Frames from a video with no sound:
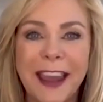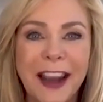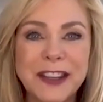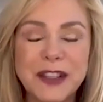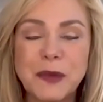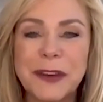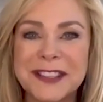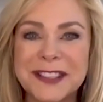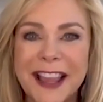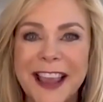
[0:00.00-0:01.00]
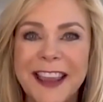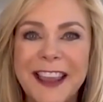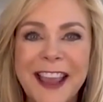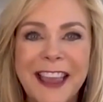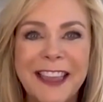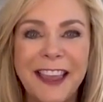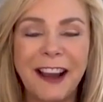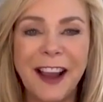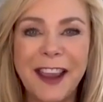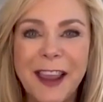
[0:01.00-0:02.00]
And I just want to say that
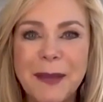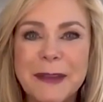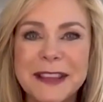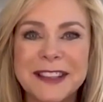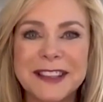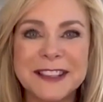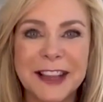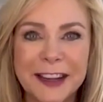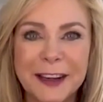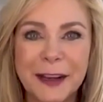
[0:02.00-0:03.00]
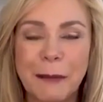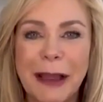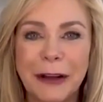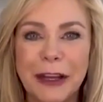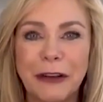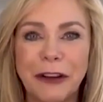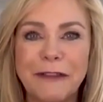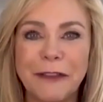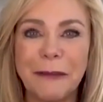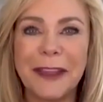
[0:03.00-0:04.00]
I am as excited about hearing
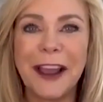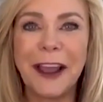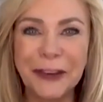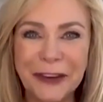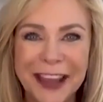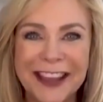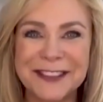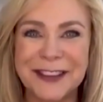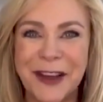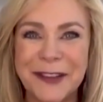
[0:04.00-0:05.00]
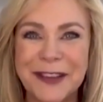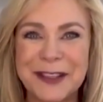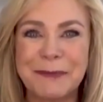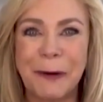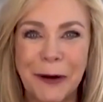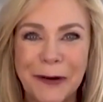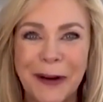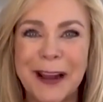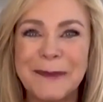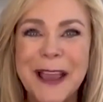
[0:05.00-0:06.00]
from the other guests on this
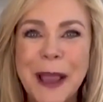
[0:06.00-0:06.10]
program